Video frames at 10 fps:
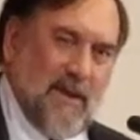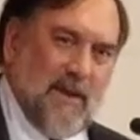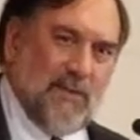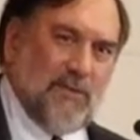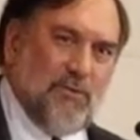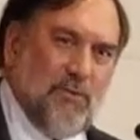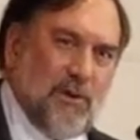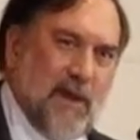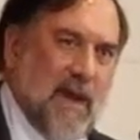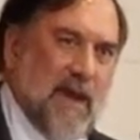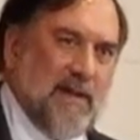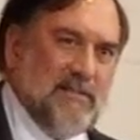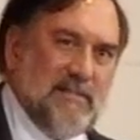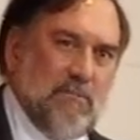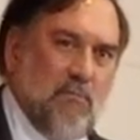And the tour guide
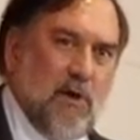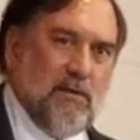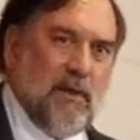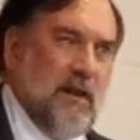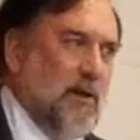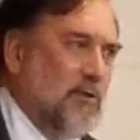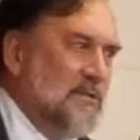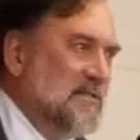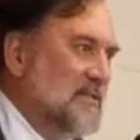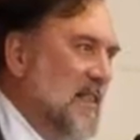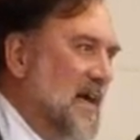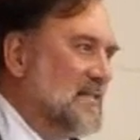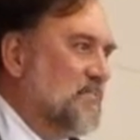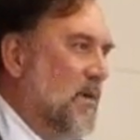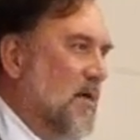said, well, you know, just
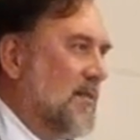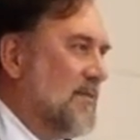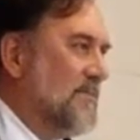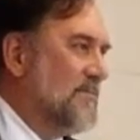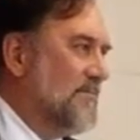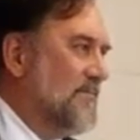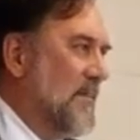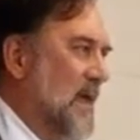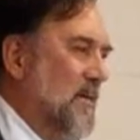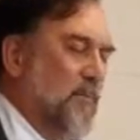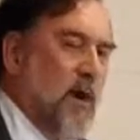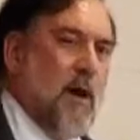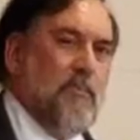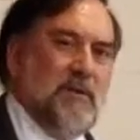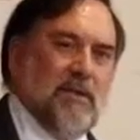last month,
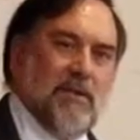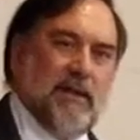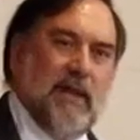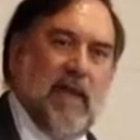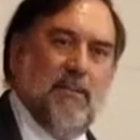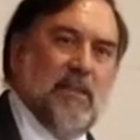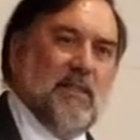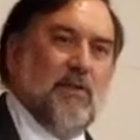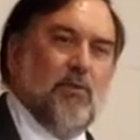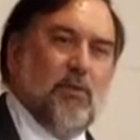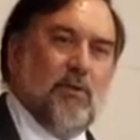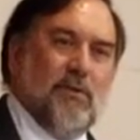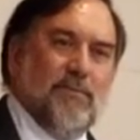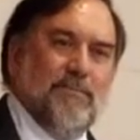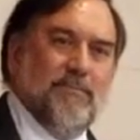Bob Dylan came in the
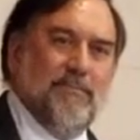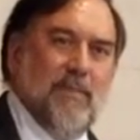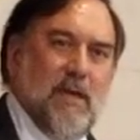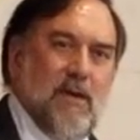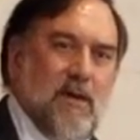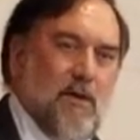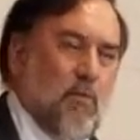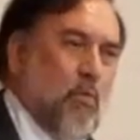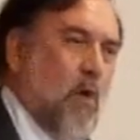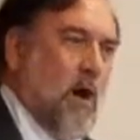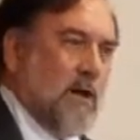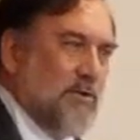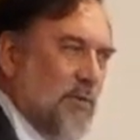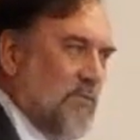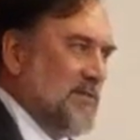door,
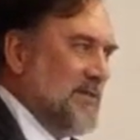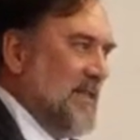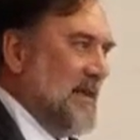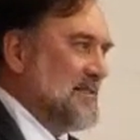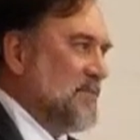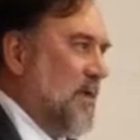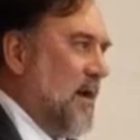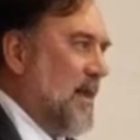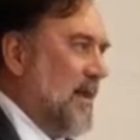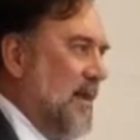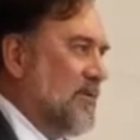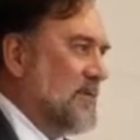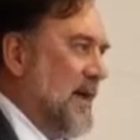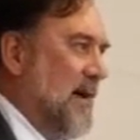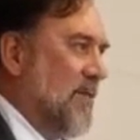walked over to that spot,
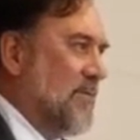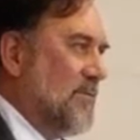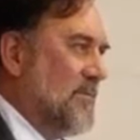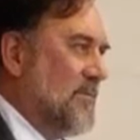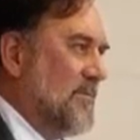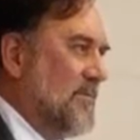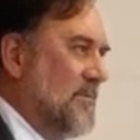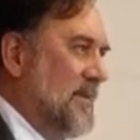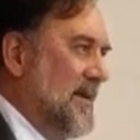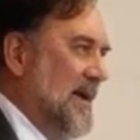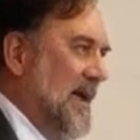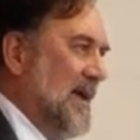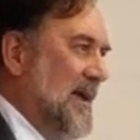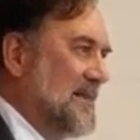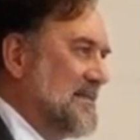knelt down,
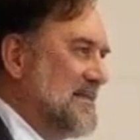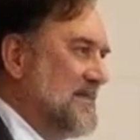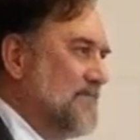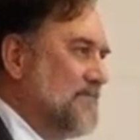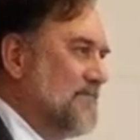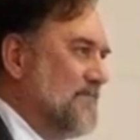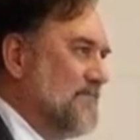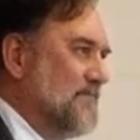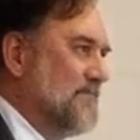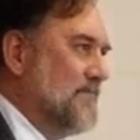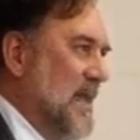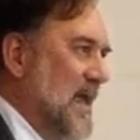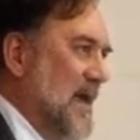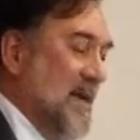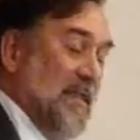and kissed it.
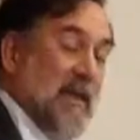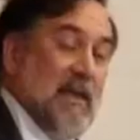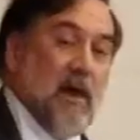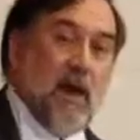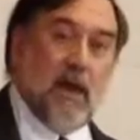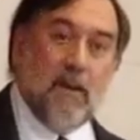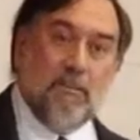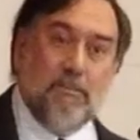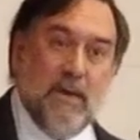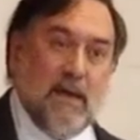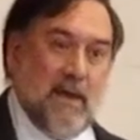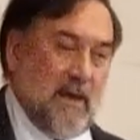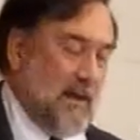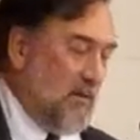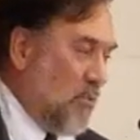Then he got up,
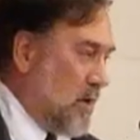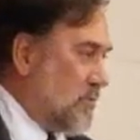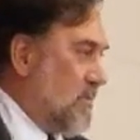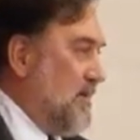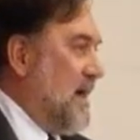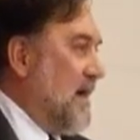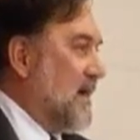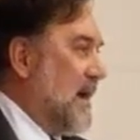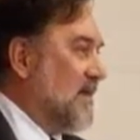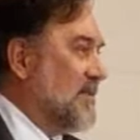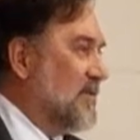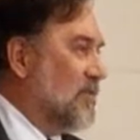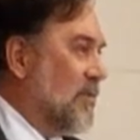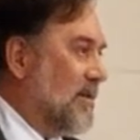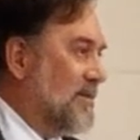and he walked right back out the
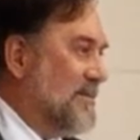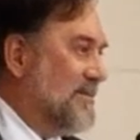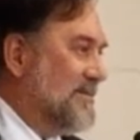door.